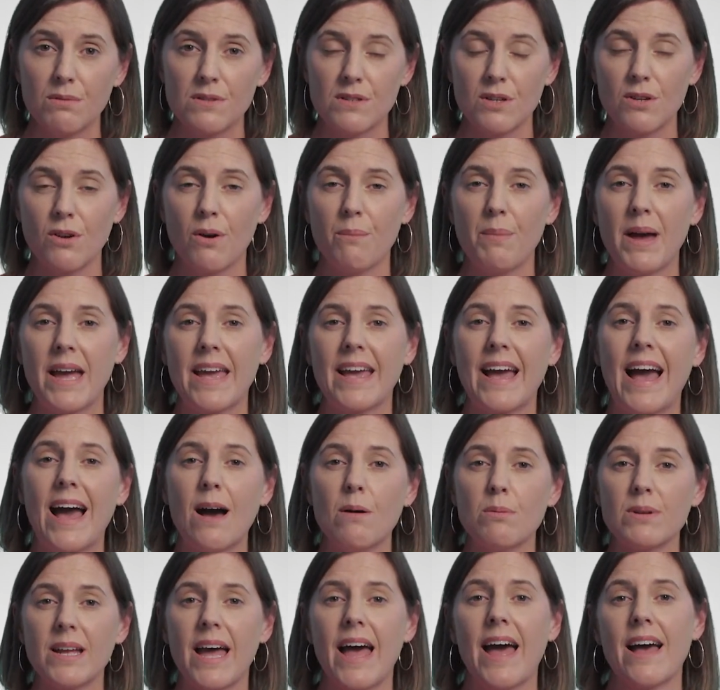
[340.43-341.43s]
So you're being
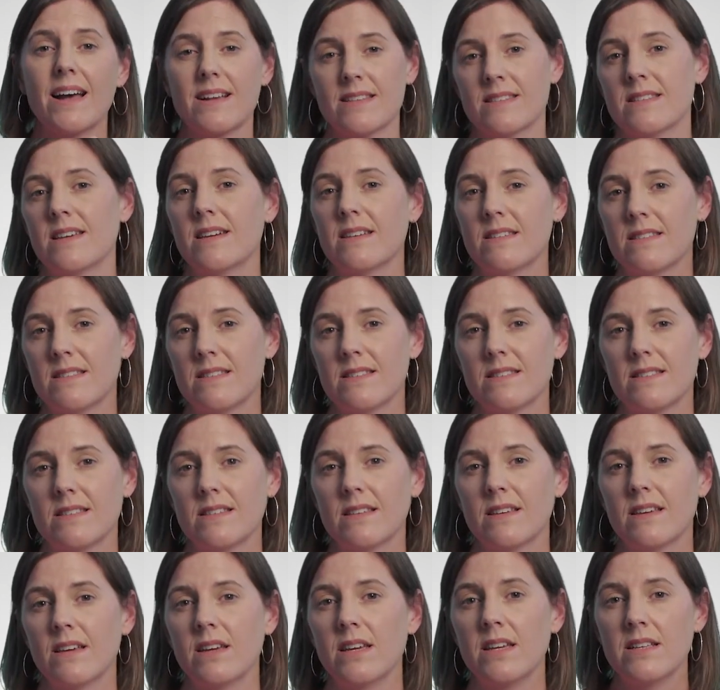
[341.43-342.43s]
able to access
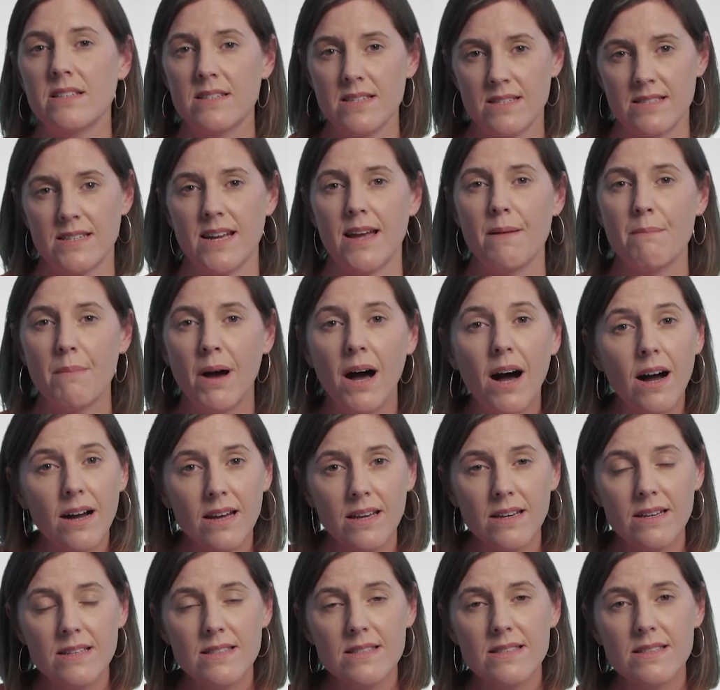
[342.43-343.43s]
interstate
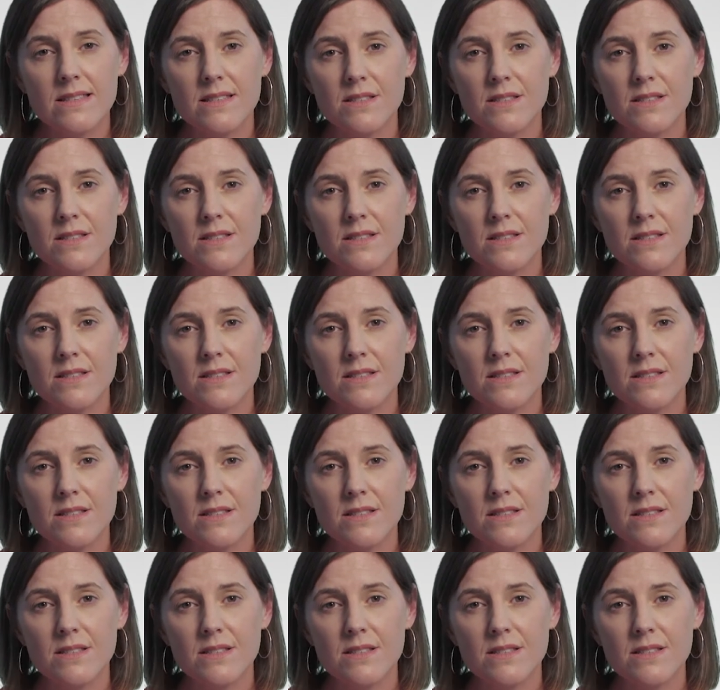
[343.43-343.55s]
markets.